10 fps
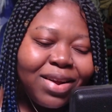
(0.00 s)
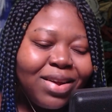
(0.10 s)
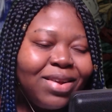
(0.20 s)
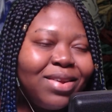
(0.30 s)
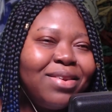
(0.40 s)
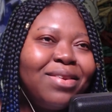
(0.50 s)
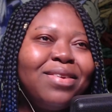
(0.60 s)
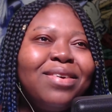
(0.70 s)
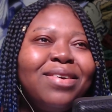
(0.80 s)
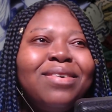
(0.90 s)
And
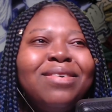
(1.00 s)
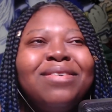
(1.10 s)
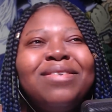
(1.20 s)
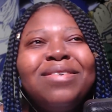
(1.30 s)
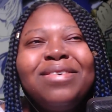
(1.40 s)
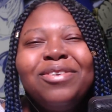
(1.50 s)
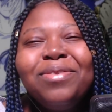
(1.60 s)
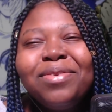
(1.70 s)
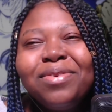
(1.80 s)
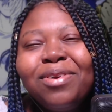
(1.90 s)
yeah, I
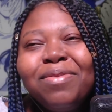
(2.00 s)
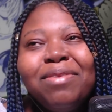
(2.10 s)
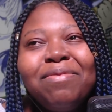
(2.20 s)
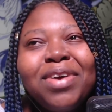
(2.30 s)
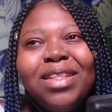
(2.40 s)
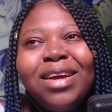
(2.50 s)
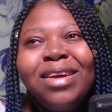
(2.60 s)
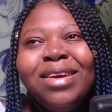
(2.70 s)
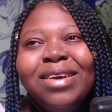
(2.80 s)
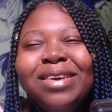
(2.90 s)
just love the fact that